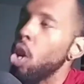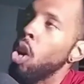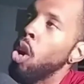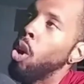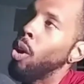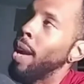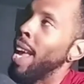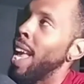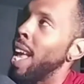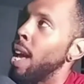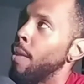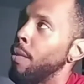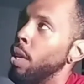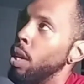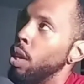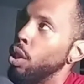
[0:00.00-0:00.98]
or
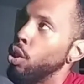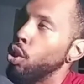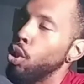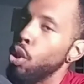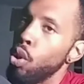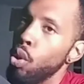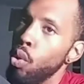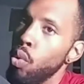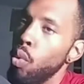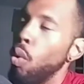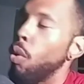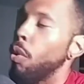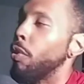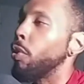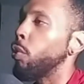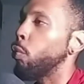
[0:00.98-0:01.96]
have two
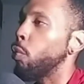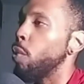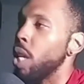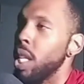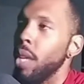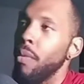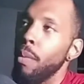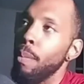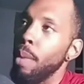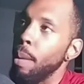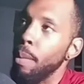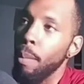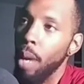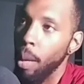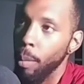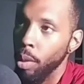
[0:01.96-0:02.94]
or three different baby
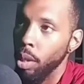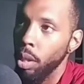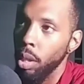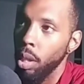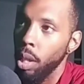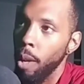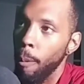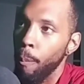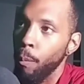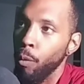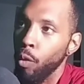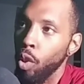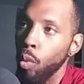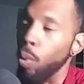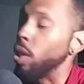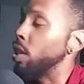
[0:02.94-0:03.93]
mamas
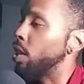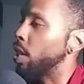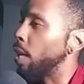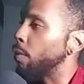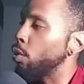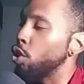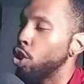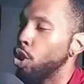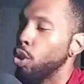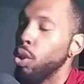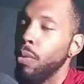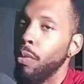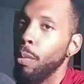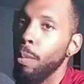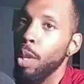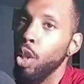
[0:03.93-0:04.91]
with several children
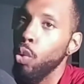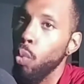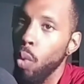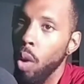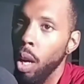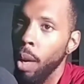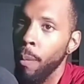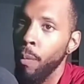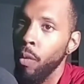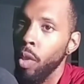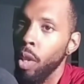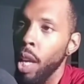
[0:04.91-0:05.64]
from each one,